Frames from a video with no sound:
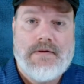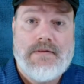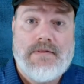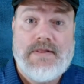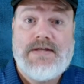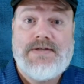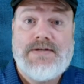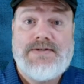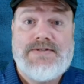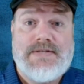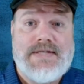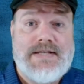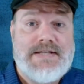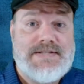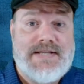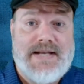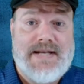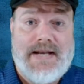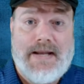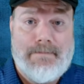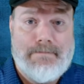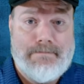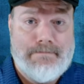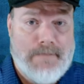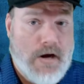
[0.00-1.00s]
This is an
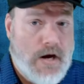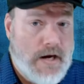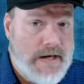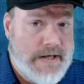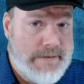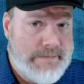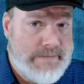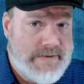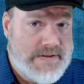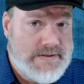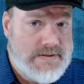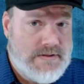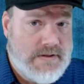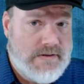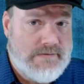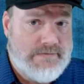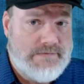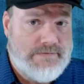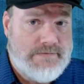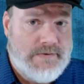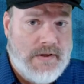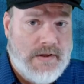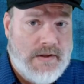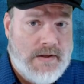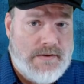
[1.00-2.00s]
embodiment
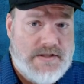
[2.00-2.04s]
of